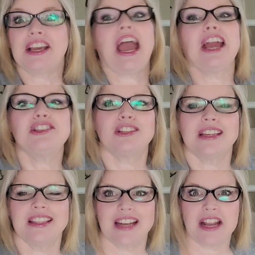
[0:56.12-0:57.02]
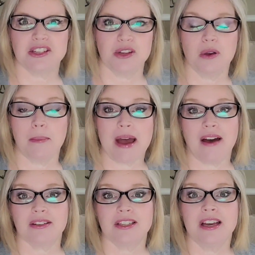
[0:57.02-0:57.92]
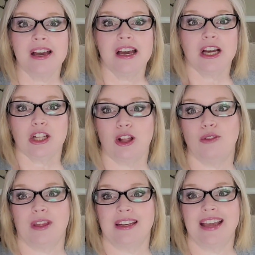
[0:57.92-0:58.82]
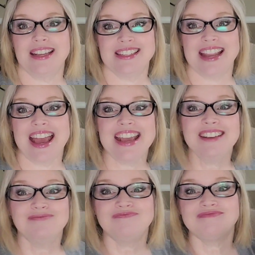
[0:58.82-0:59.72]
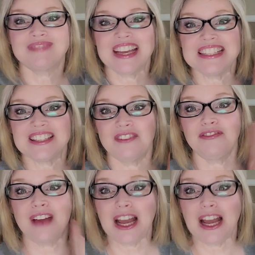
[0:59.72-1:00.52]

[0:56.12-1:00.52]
occasionally that I do about clothing. And today, it's a